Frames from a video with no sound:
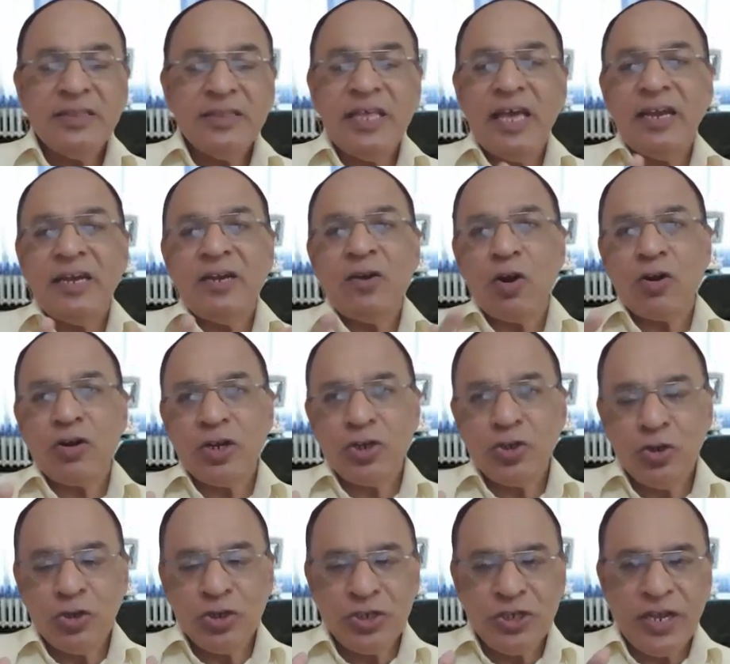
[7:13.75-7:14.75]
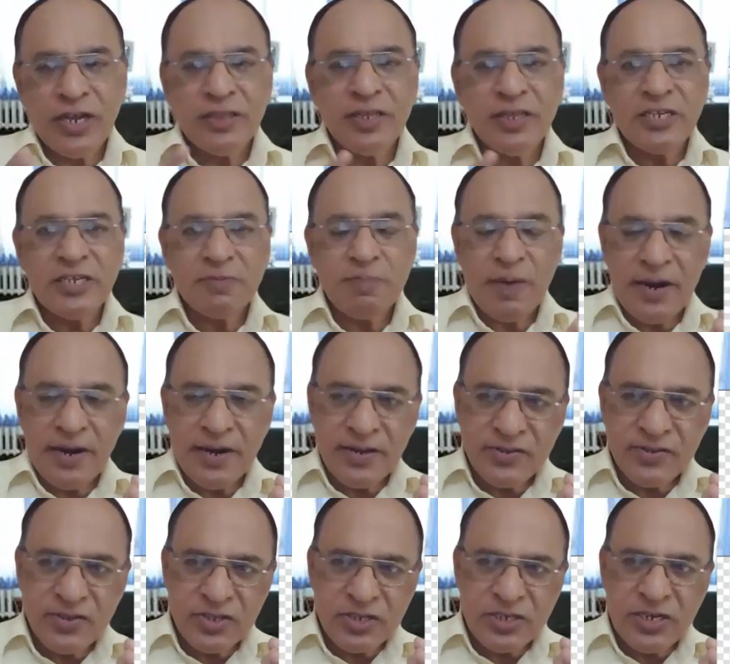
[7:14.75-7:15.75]
Then doctor should check the
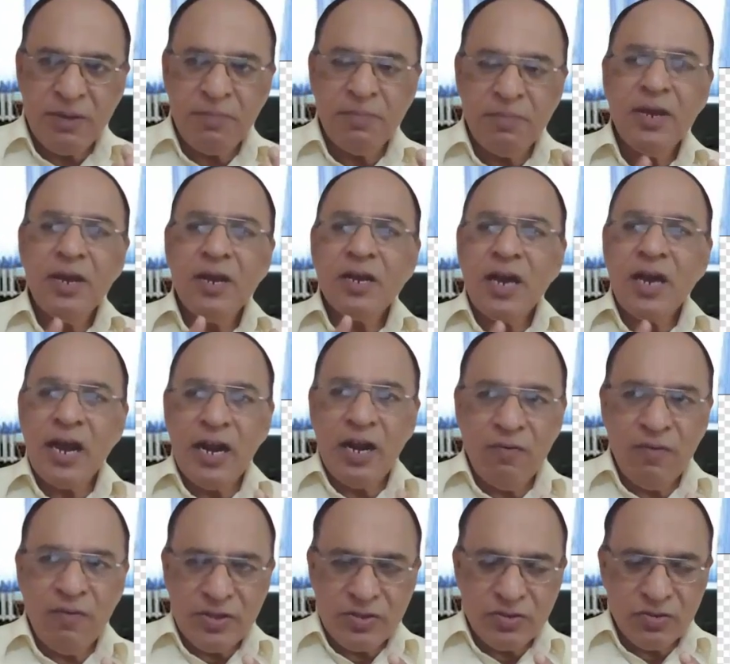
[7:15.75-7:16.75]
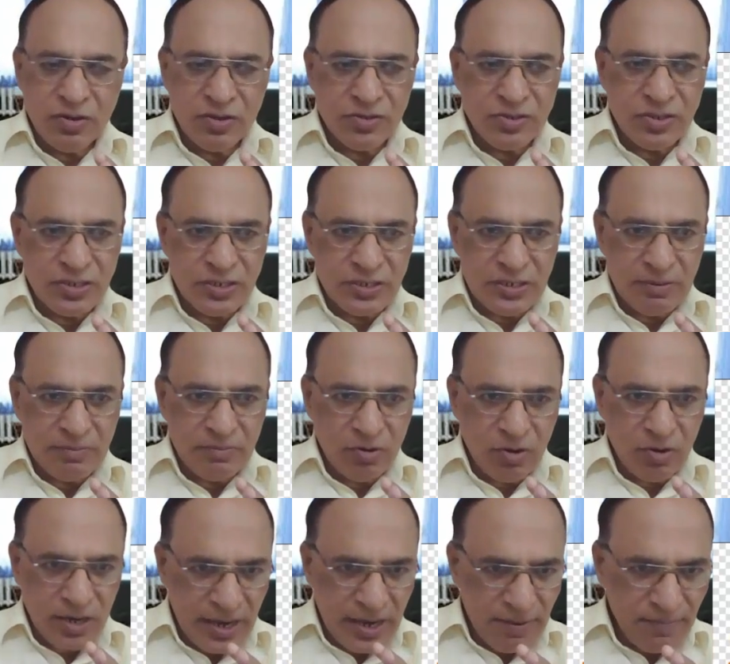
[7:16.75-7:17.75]
respiratory system, cardiovascular system.
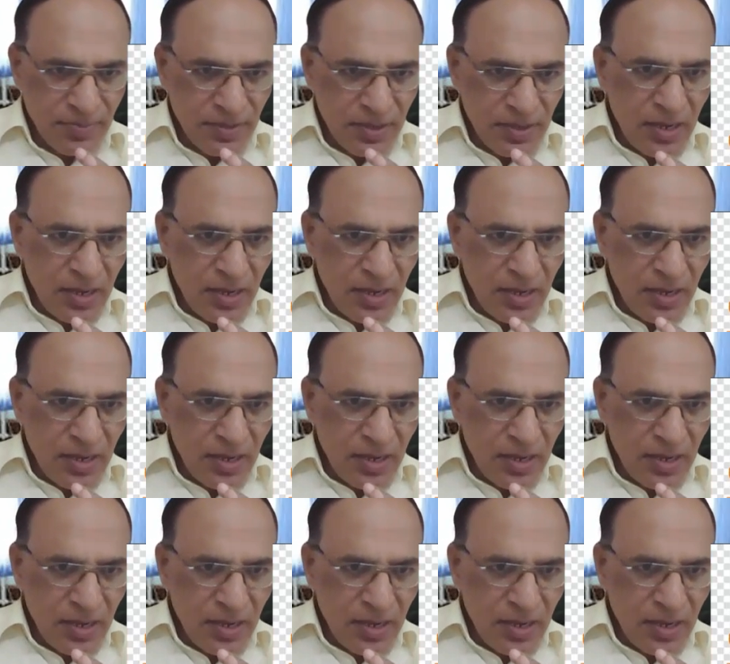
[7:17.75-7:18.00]
Okay.